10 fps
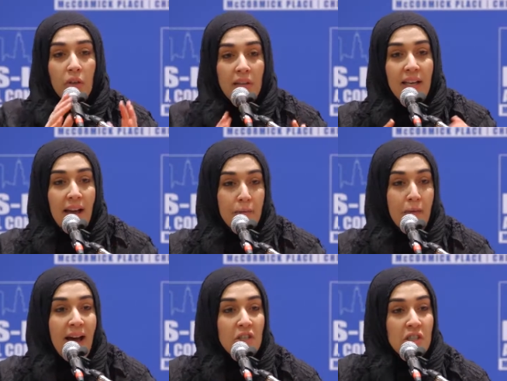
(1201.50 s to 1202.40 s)
looking at
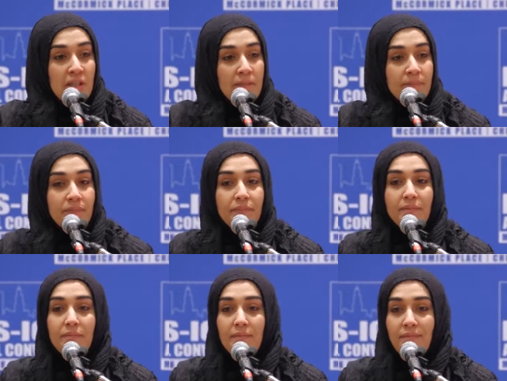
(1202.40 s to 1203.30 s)
fashion,
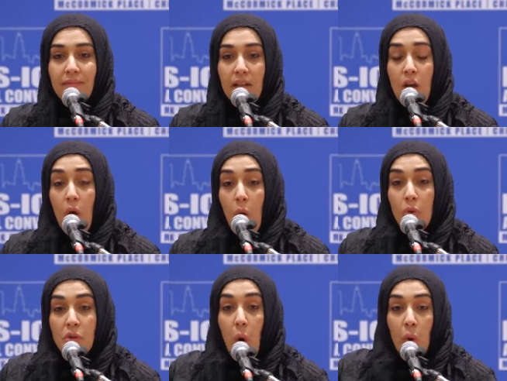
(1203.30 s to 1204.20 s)

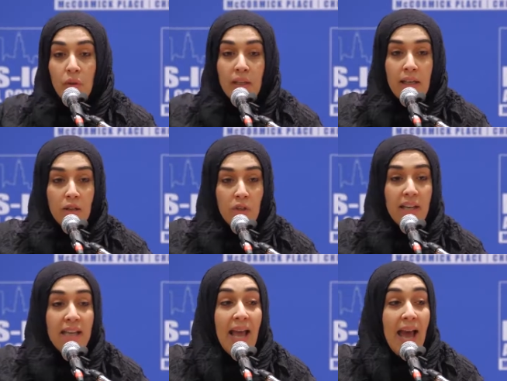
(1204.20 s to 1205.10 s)
who's only
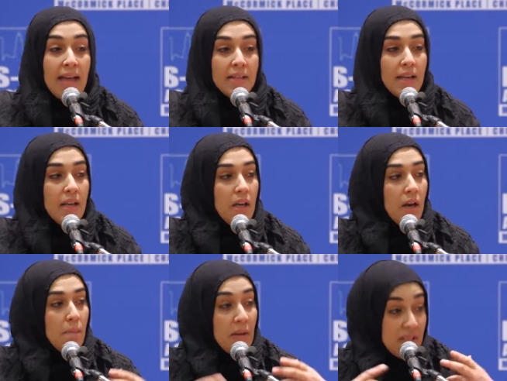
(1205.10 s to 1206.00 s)
looking at
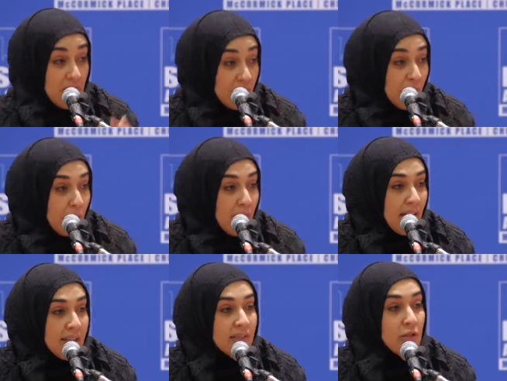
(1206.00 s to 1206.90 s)
material
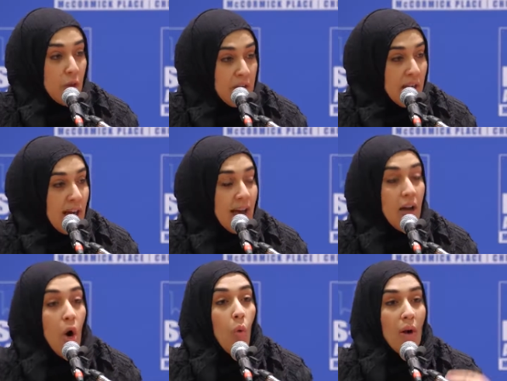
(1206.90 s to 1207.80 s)
things,
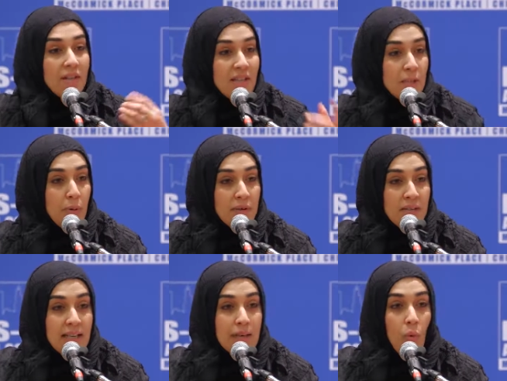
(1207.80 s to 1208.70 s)
dunya, what's this
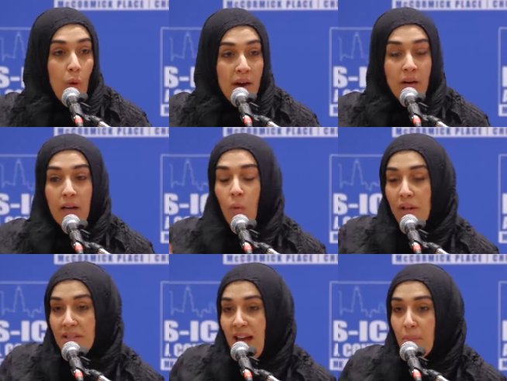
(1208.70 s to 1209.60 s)
person wearing,
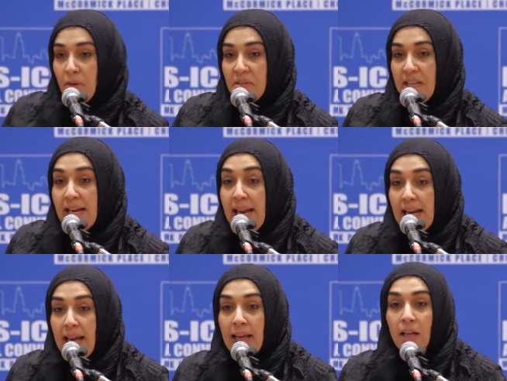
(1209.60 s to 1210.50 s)
what's that person
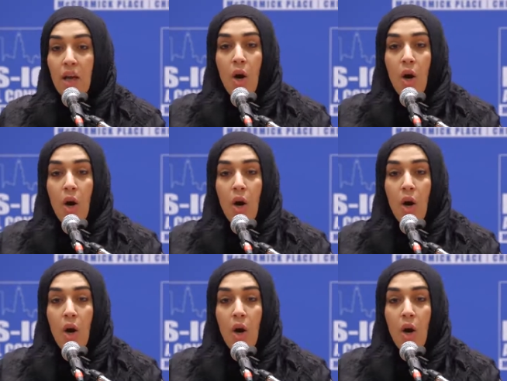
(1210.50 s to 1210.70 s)
eating,